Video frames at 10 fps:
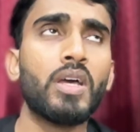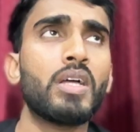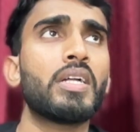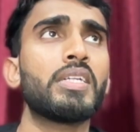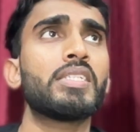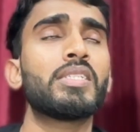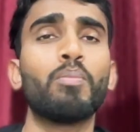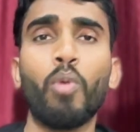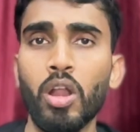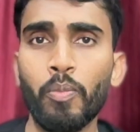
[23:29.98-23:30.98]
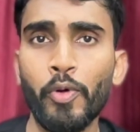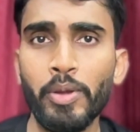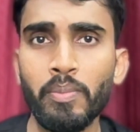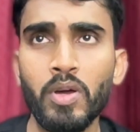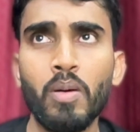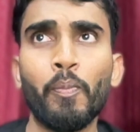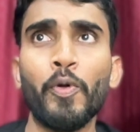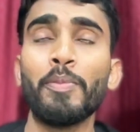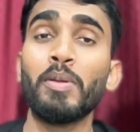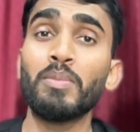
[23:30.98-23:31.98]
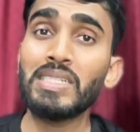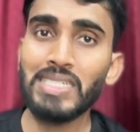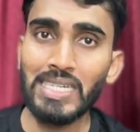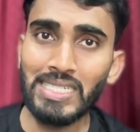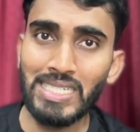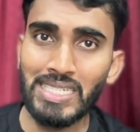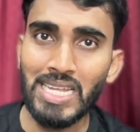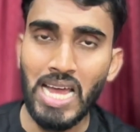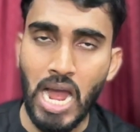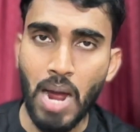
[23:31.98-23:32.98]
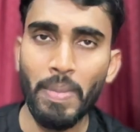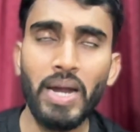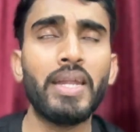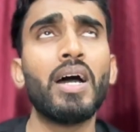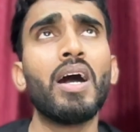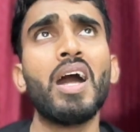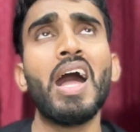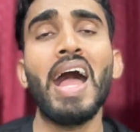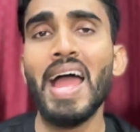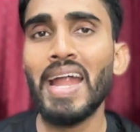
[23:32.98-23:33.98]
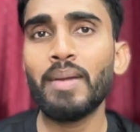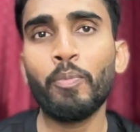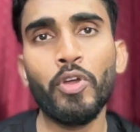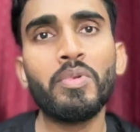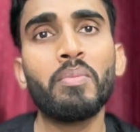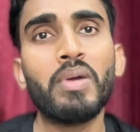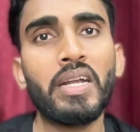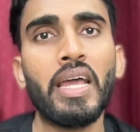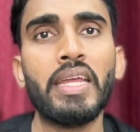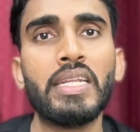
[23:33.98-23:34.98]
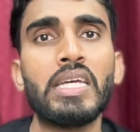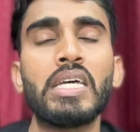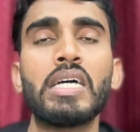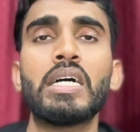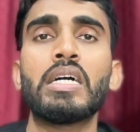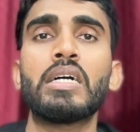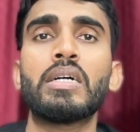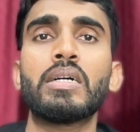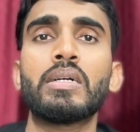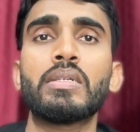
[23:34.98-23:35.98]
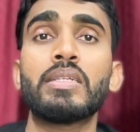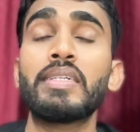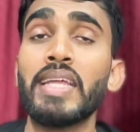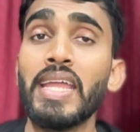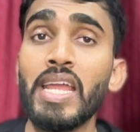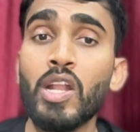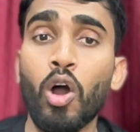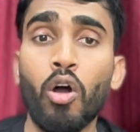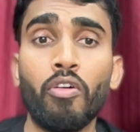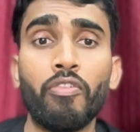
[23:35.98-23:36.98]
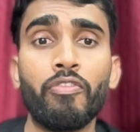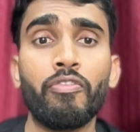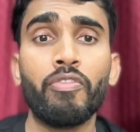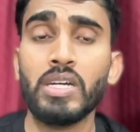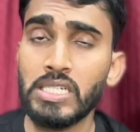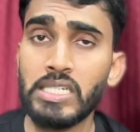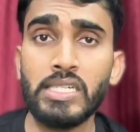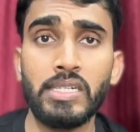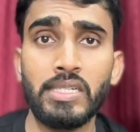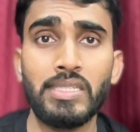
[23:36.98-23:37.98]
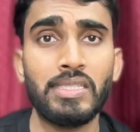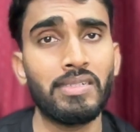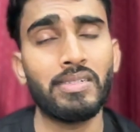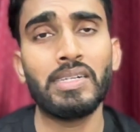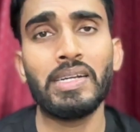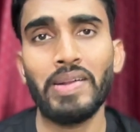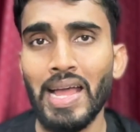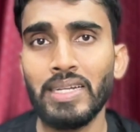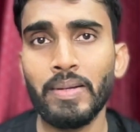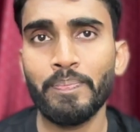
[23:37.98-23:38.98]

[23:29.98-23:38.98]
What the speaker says: that is the ball poem, poem number 6, Amanda, and poem number 9, The Tale of Custard the Dragon.